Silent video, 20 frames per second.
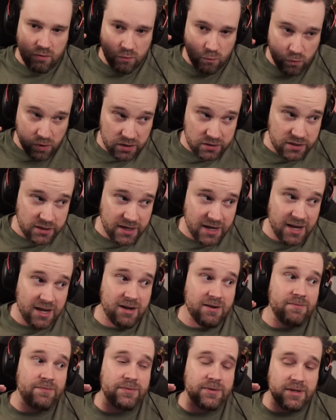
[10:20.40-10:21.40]
once
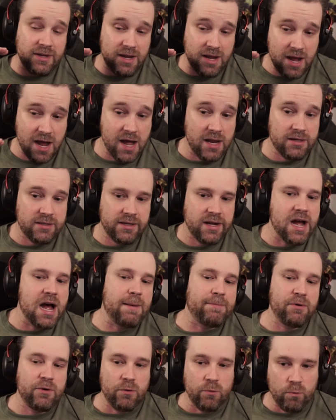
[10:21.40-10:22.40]
again, on
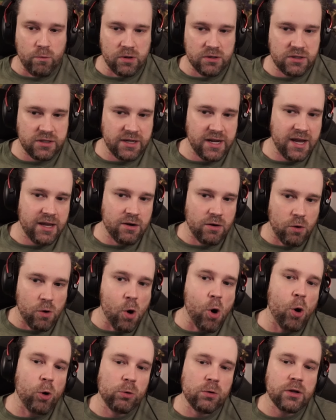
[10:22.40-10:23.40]
top. Once again,
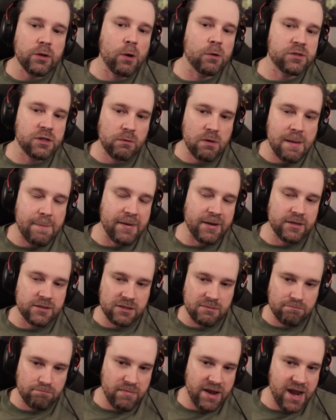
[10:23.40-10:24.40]
only goes on
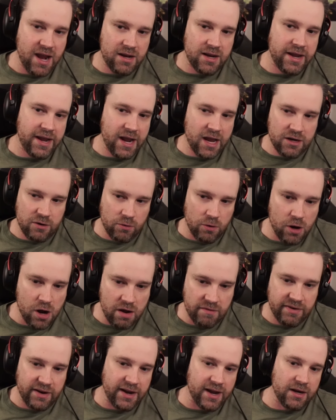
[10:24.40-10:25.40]
weapons, main hand or
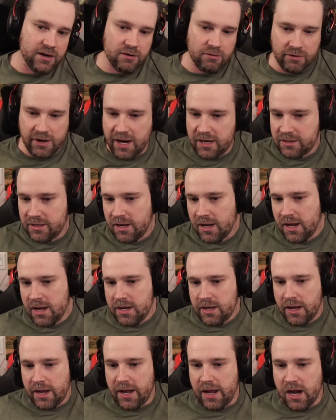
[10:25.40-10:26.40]
offhand, right?
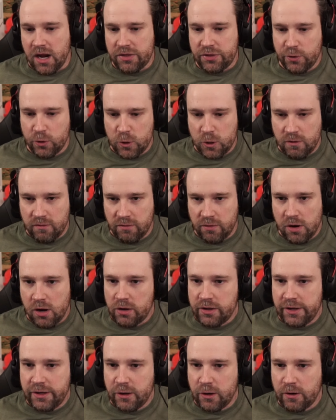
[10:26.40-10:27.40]
Third overall
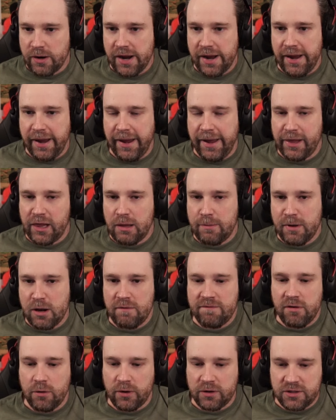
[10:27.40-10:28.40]
here, Elemental
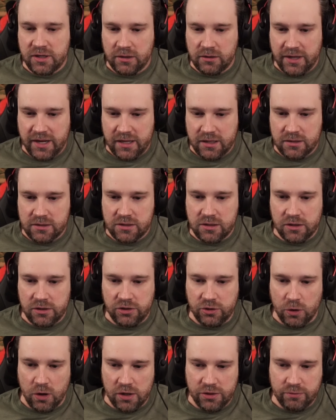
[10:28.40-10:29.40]
Focusing Lens,
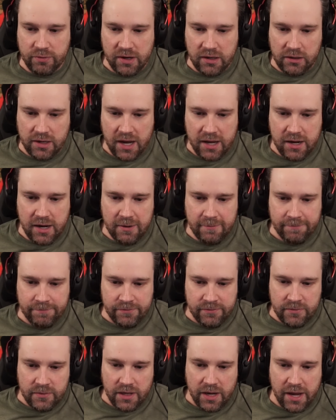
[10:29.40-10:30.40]
Dawn Thread Lining,
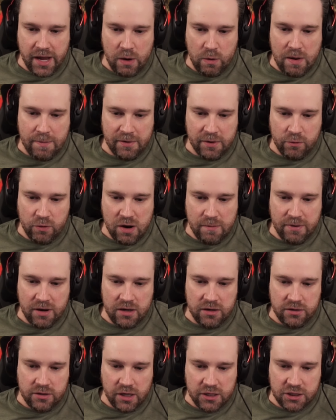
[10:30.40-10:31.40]
Weapon
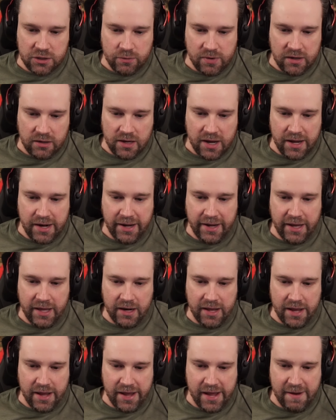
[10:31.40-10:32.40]
Grip, Dusk Thread Lining, and
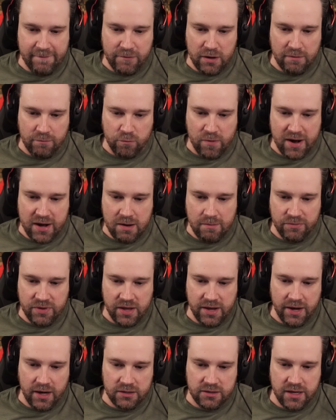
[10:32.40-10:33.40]
a handful of random
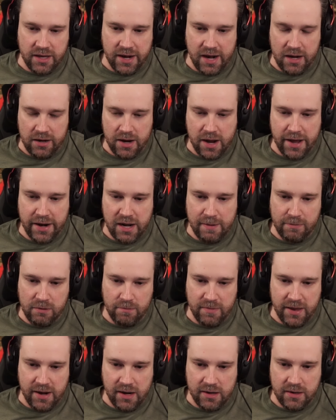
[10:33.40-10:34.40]
things at a
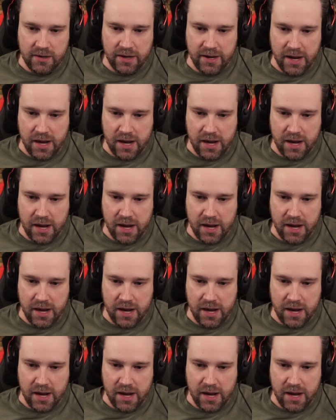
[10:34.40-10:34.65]
non-implemented